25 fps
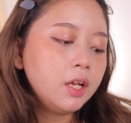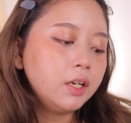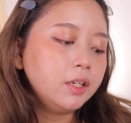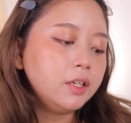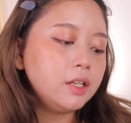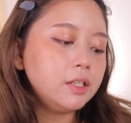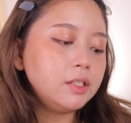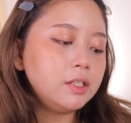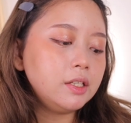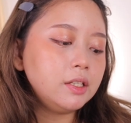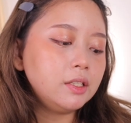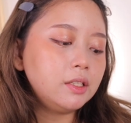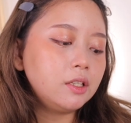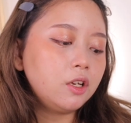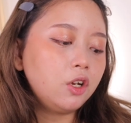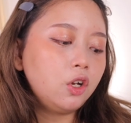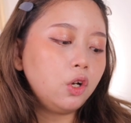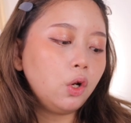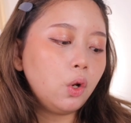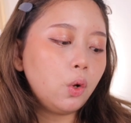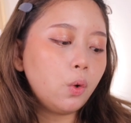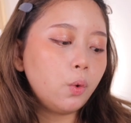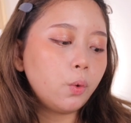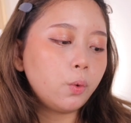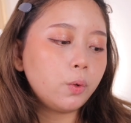This is
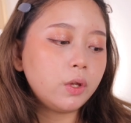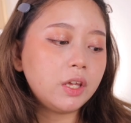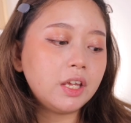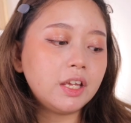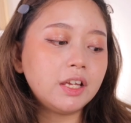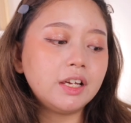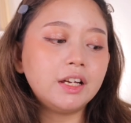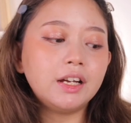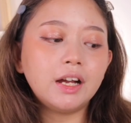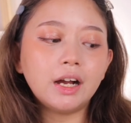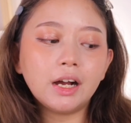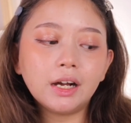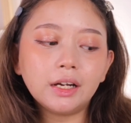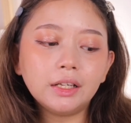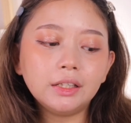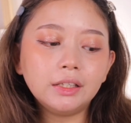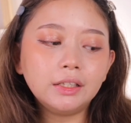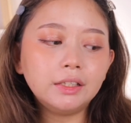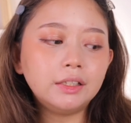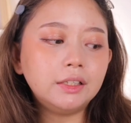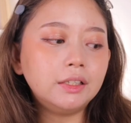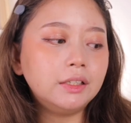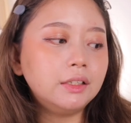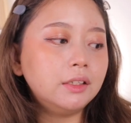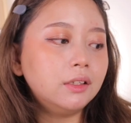glow in
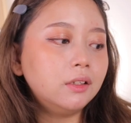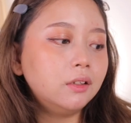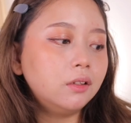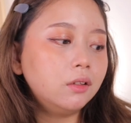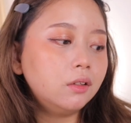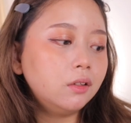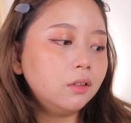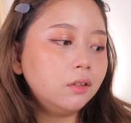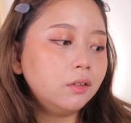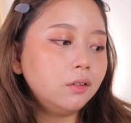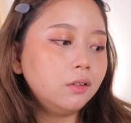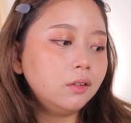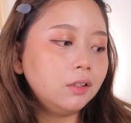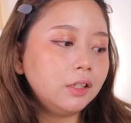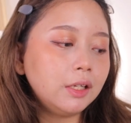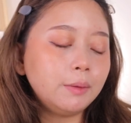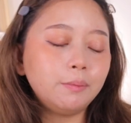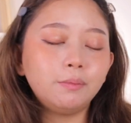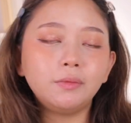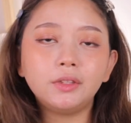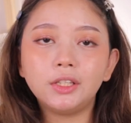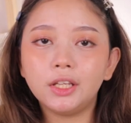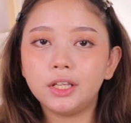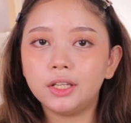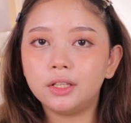color
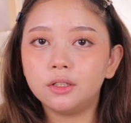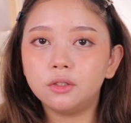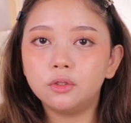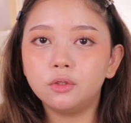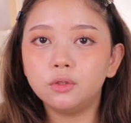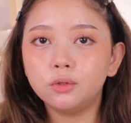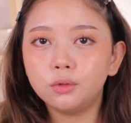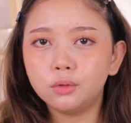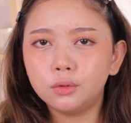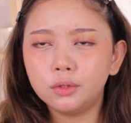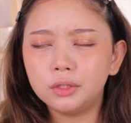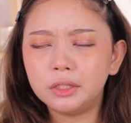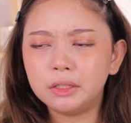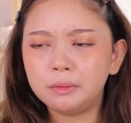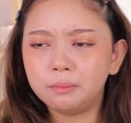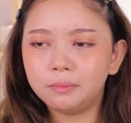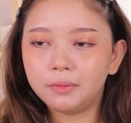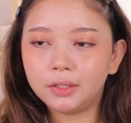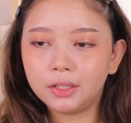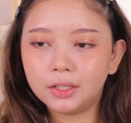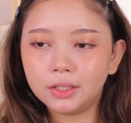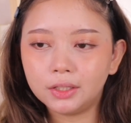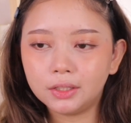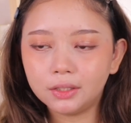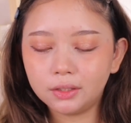lip tint, so lip
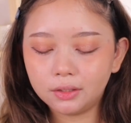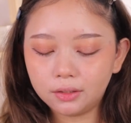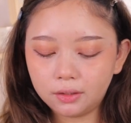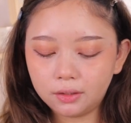tint.